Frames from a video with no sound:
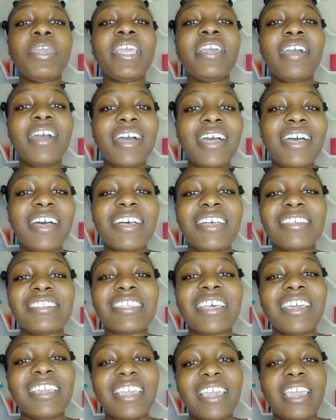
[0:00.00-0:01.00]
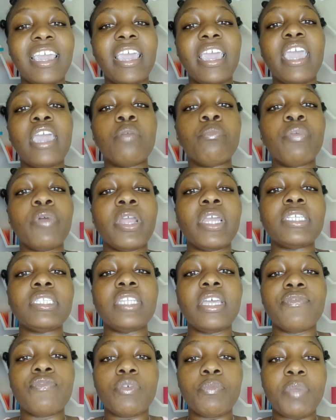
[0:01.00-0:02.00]
Because, again, it brings
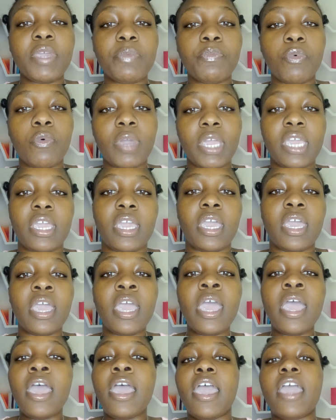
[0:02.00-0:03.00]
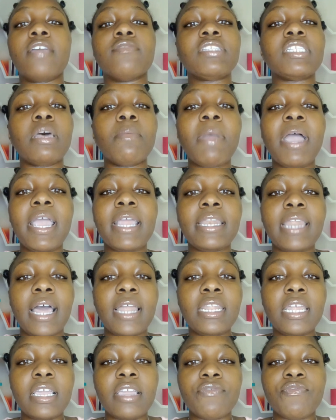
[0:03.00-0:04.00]
different people in. If somebody
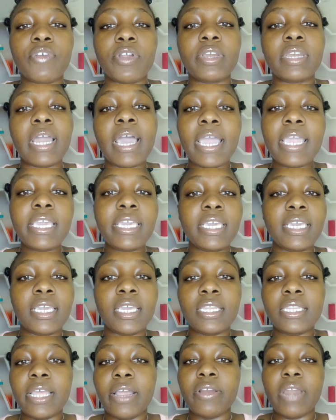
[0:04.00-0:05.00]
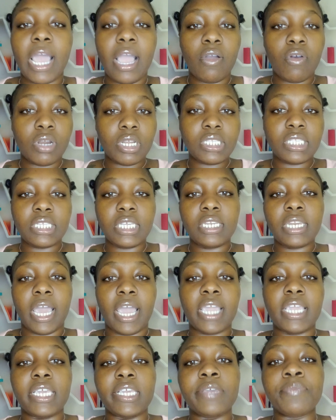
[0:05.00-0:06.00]
not looking for Nike, they're not going to see
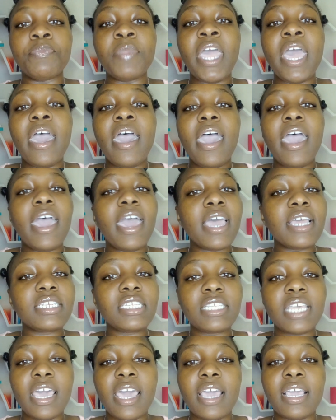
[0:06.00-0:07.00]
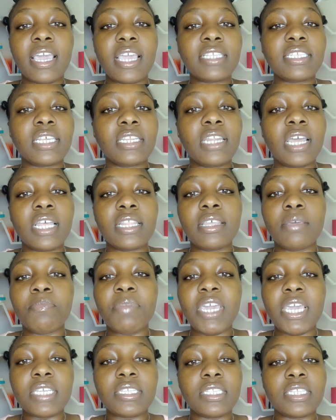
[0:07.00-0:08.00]
Nike. Hashtag is another
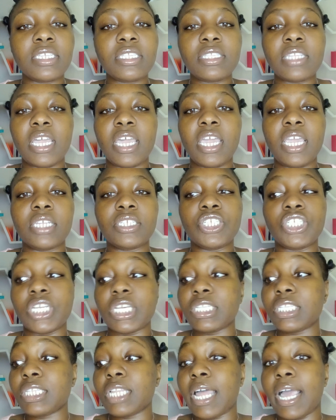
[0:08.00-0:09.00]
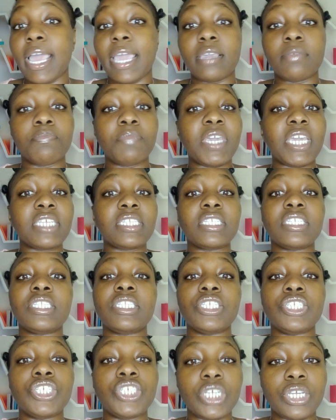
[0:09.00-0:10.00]
business thing, just like
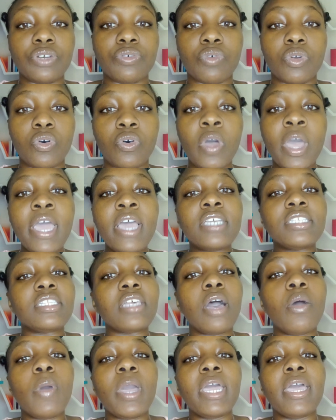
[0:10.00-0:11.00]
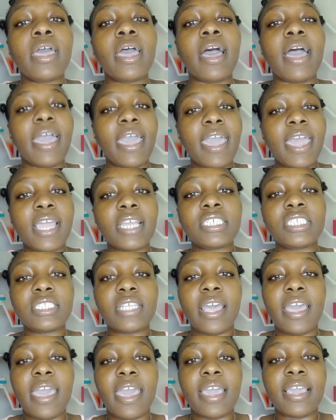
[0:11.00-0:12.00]
business in general. So a
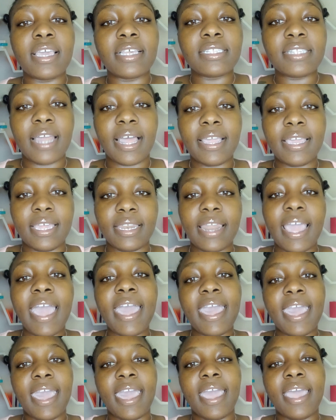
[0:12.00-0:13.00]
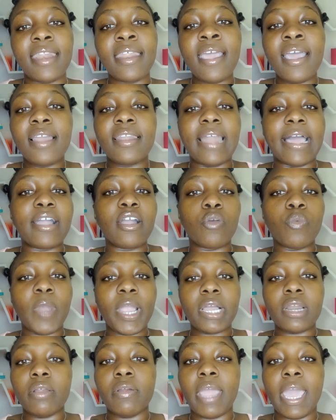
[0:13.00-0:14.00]
hashtag is like an ad, like a
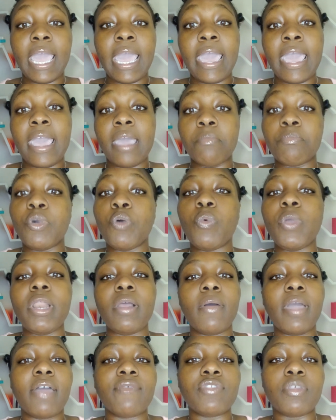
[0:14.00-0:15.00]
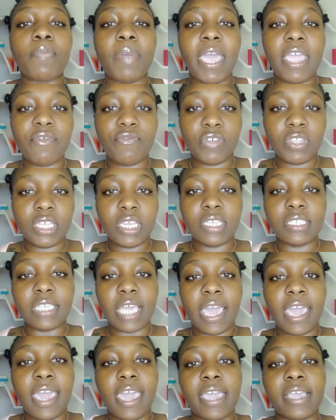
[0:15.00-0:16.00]
regular ad, but we don't have to pay for these
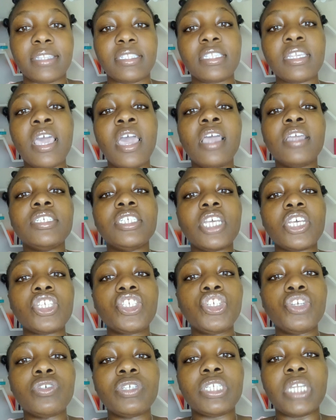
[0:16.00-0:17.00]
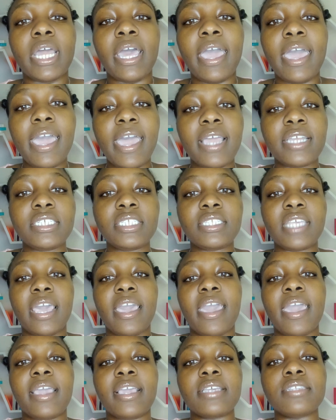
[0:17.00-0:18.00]
ads. Just using a
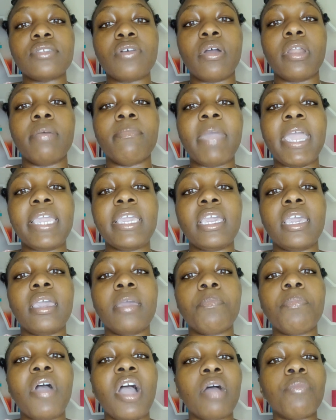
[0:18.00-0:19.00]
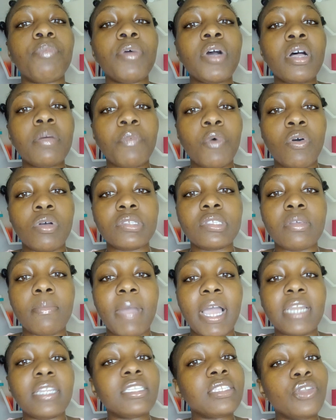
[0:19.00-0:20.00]
hashtag is going to make it pop up on
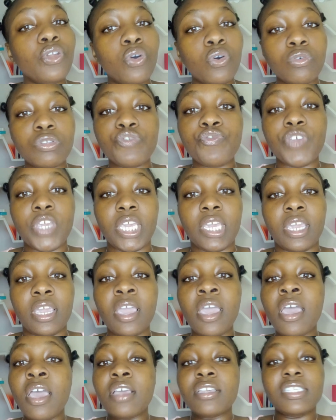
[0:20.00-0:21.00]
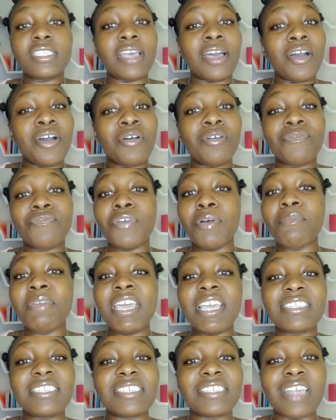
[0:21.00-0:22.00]
somebody's news feed. So for
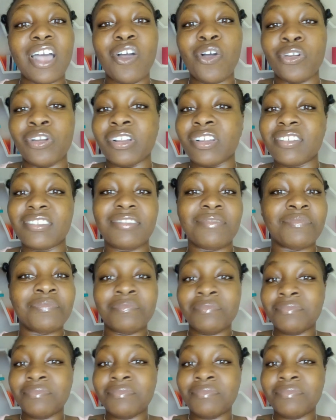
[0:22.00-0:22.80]
business owners,